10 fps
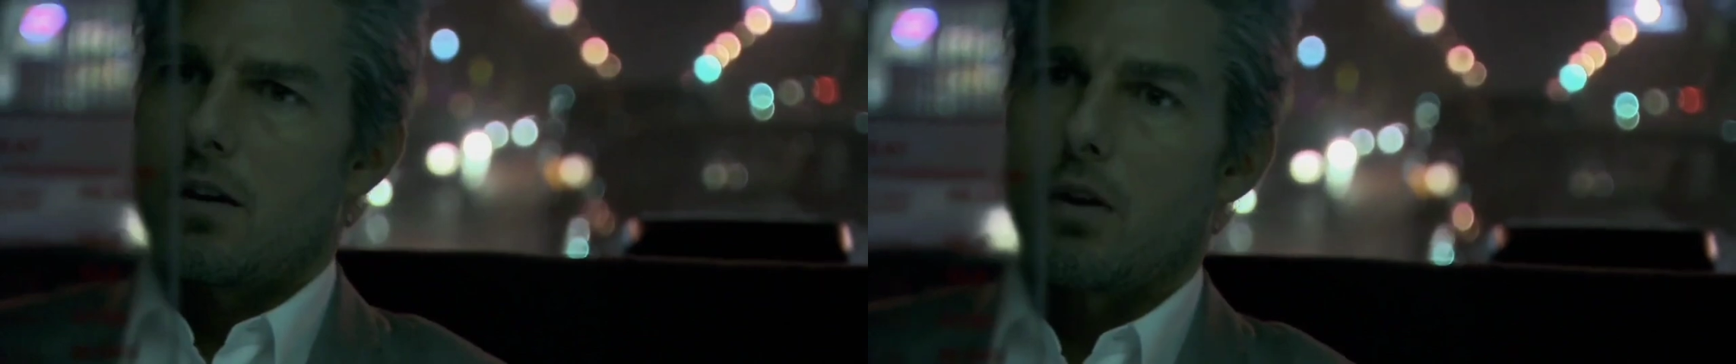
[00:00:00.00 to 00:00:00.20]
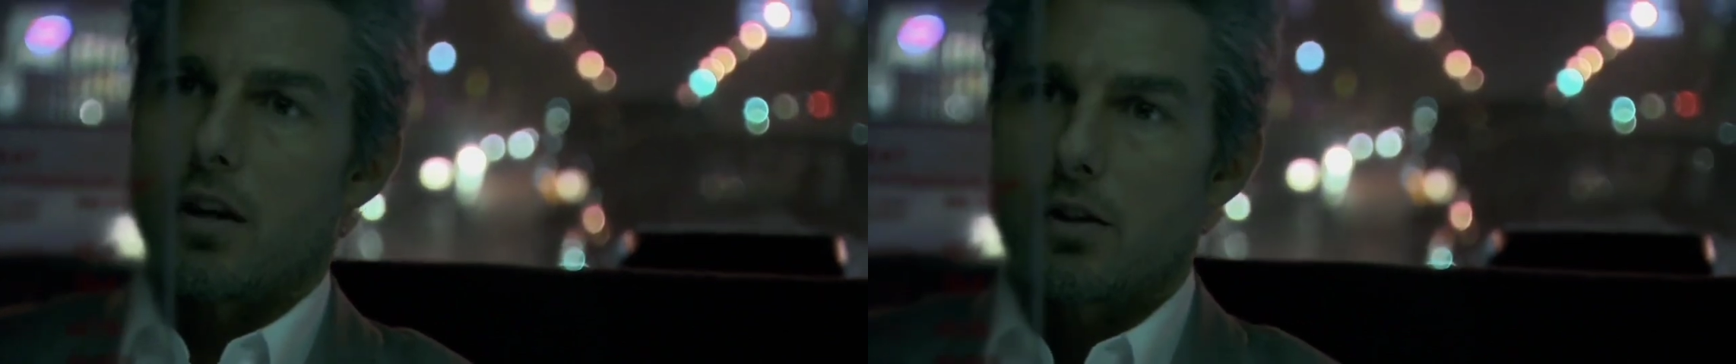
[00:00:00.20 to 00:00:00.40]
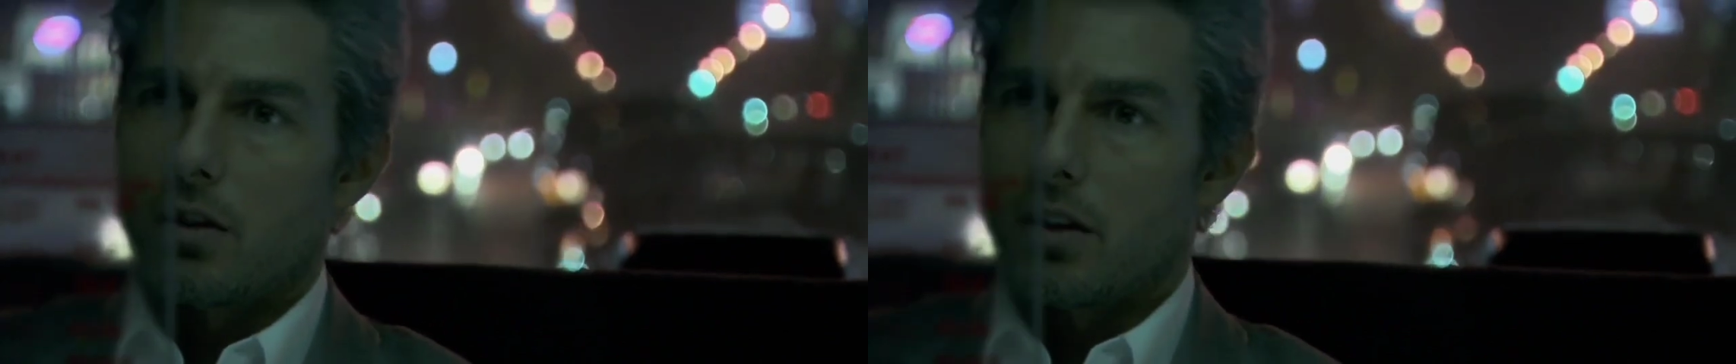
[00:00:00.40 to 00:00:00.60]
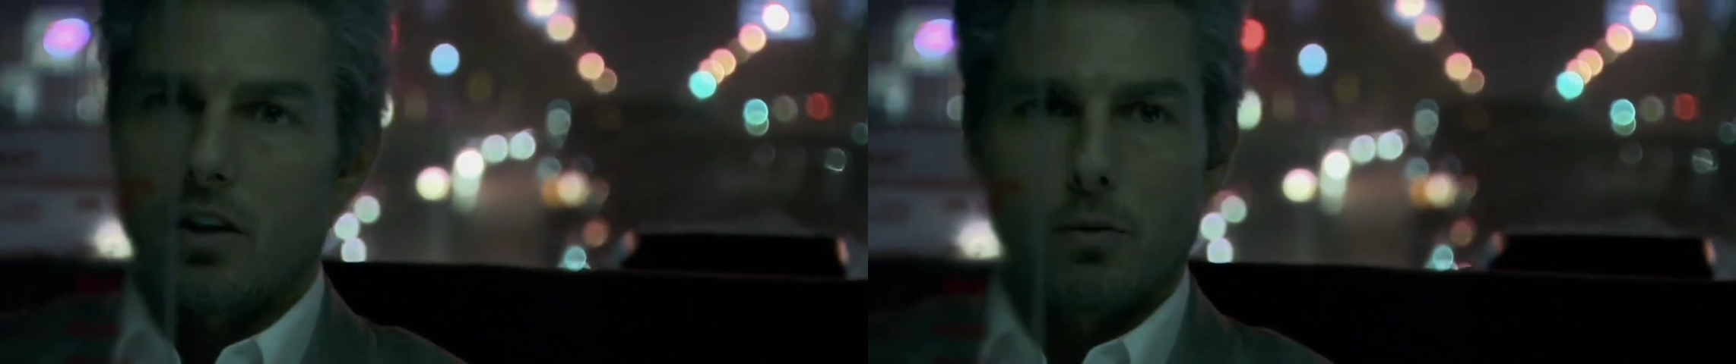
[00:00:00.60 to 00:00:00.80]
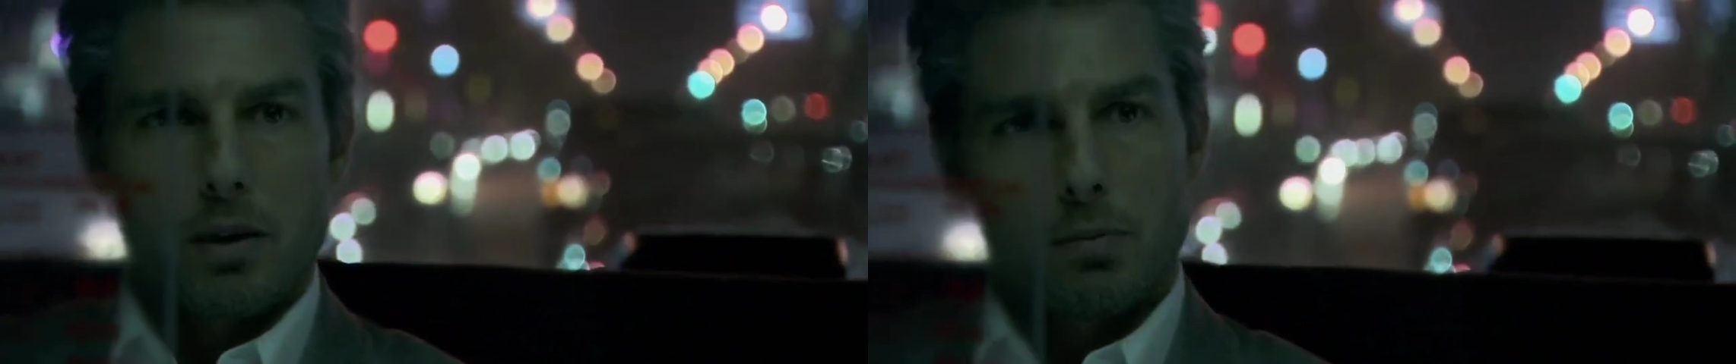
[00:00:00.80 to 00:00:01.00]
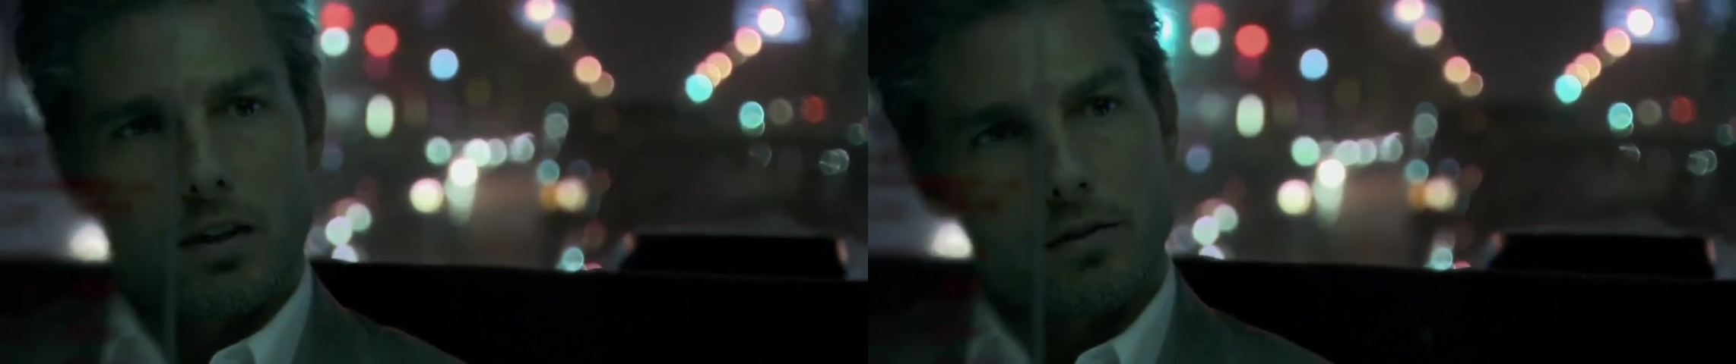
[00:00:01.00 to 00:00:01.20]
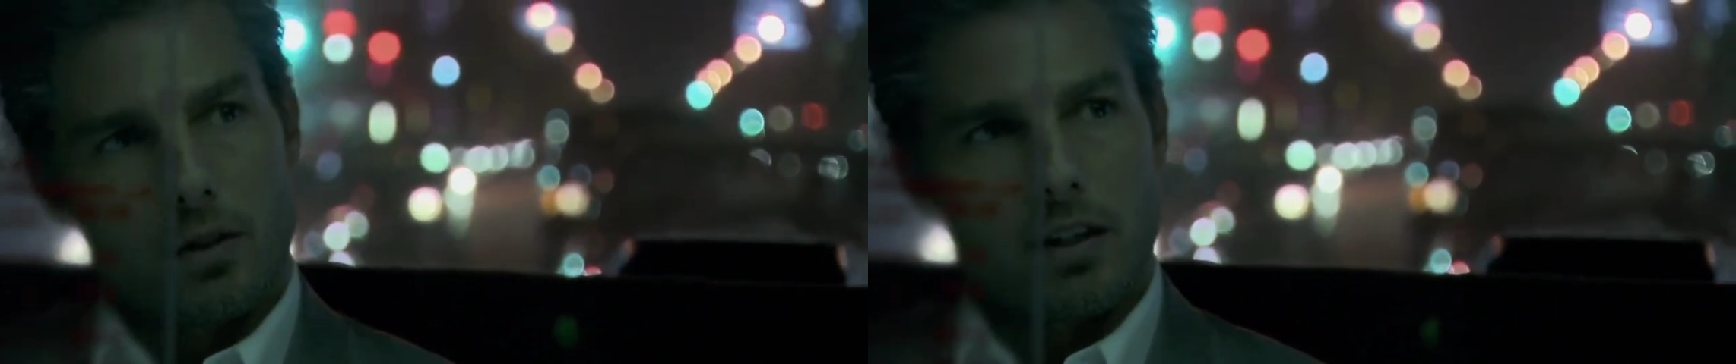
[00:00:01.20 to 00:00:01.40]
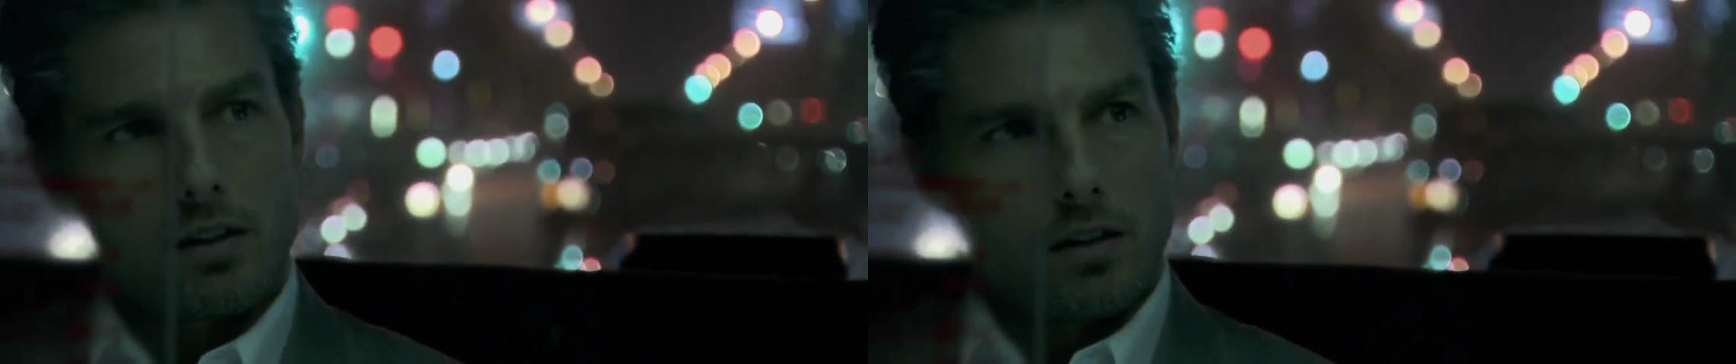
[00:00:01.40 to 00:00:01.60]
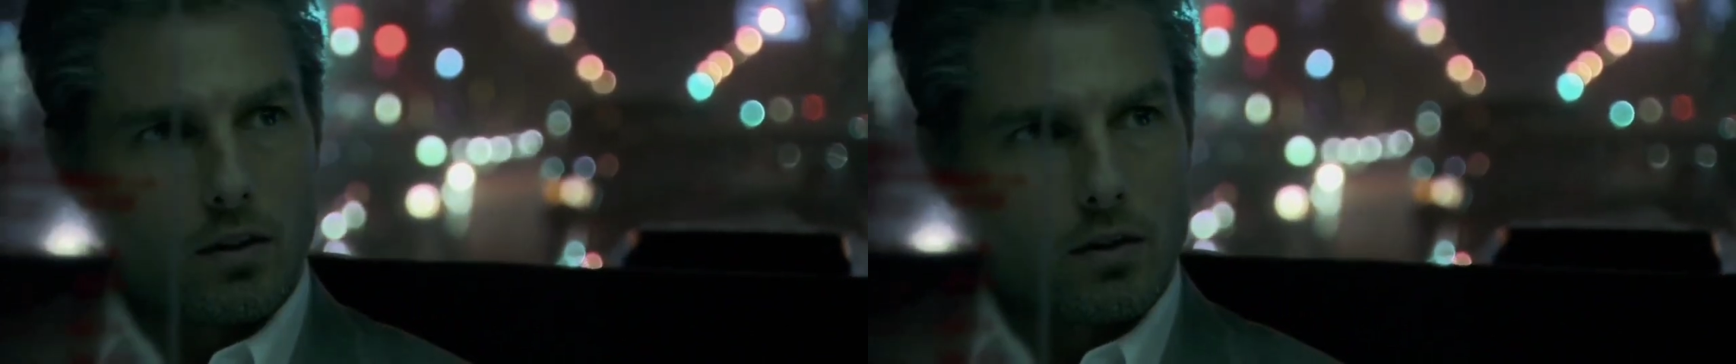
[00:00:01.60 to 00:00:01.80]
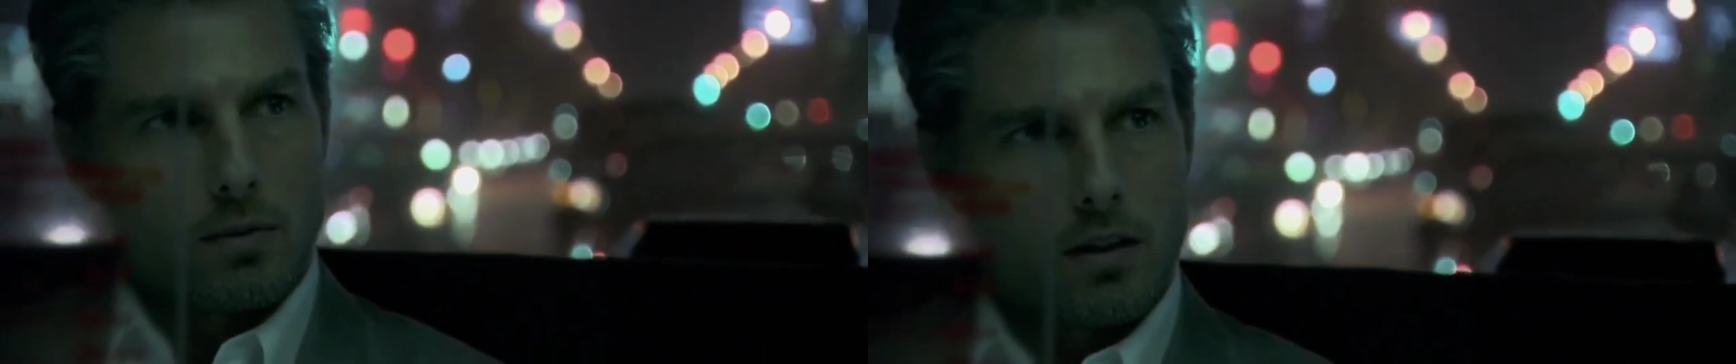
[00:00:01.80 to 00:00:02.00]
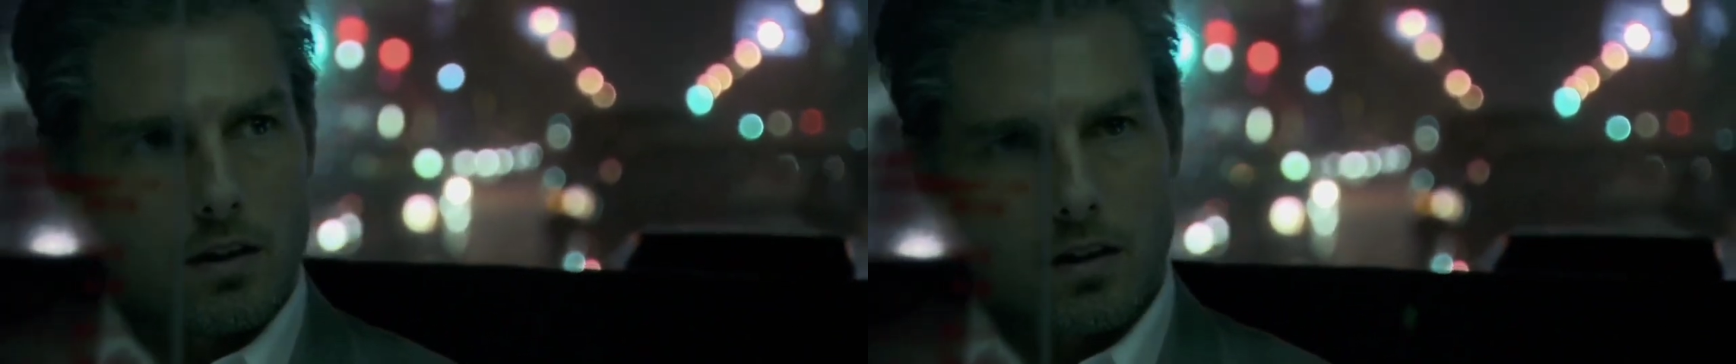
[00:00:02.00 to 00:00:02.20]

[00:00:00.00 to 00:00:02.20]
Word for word: But I should only kill people after I get to know them?